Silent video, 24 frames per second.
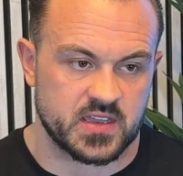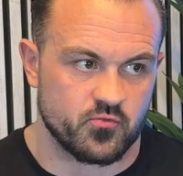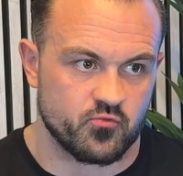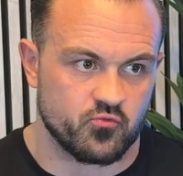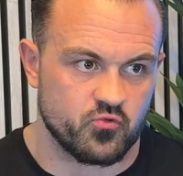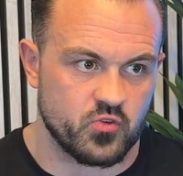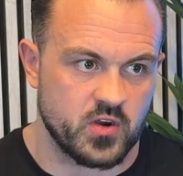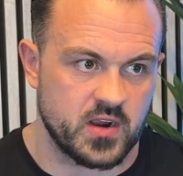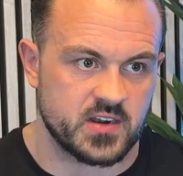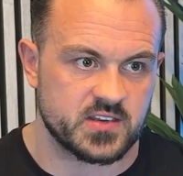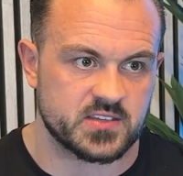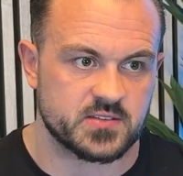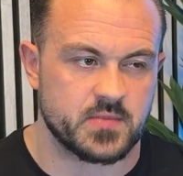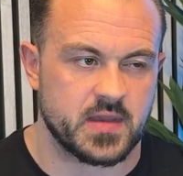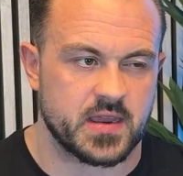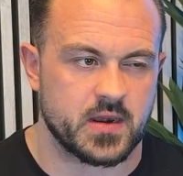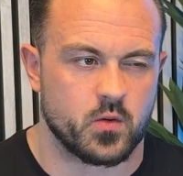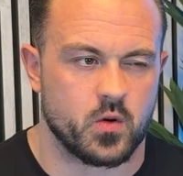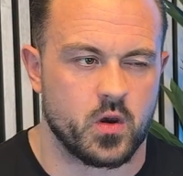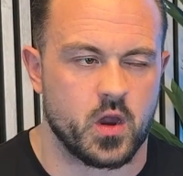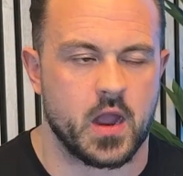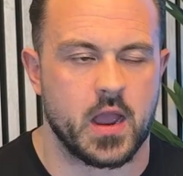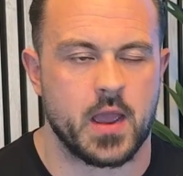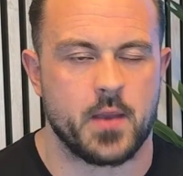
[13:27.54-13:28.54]
really doesn't matter
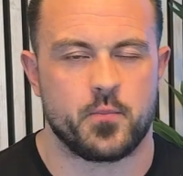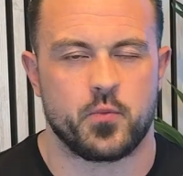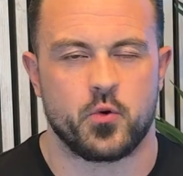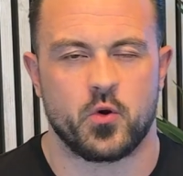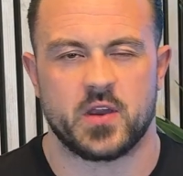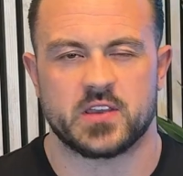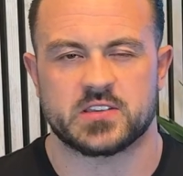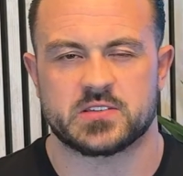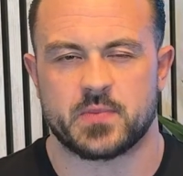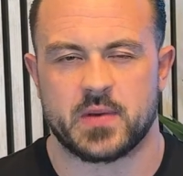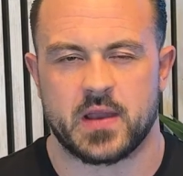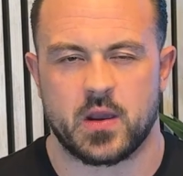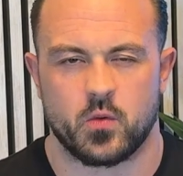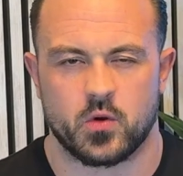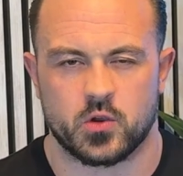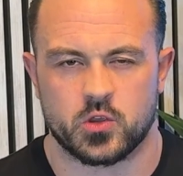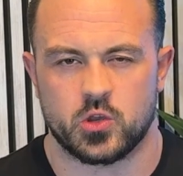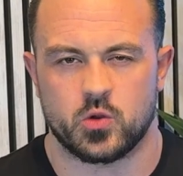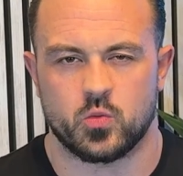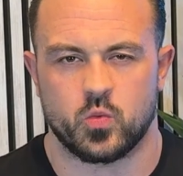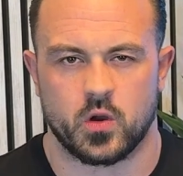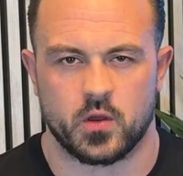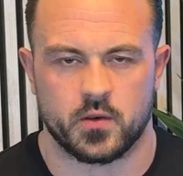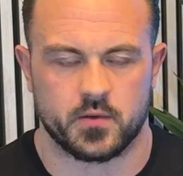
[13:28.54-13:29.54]
what I put, it's about what
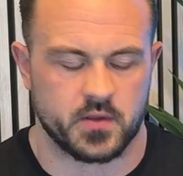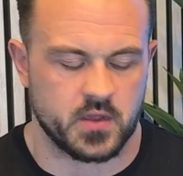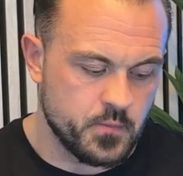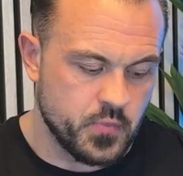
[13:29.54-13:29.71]
you want.